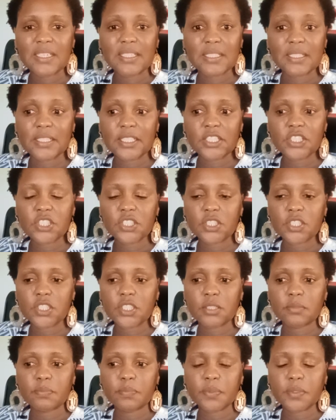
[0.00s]
a
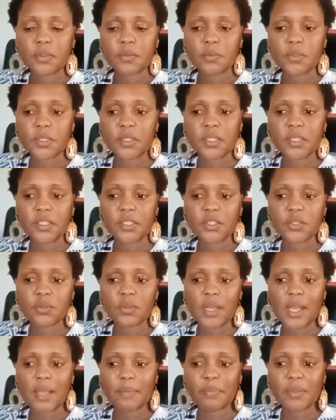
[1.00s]
relationship with her
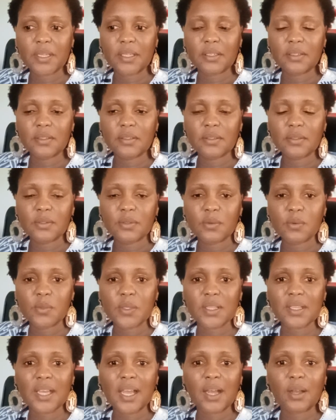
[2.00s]
to happen
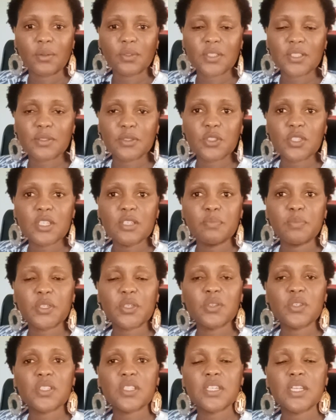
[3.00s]
without, you see,
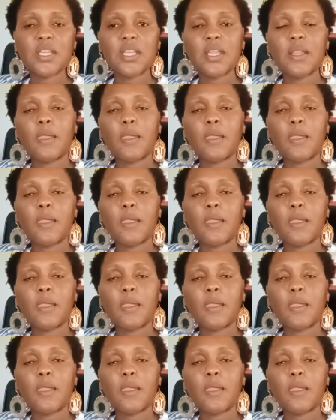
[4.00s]
because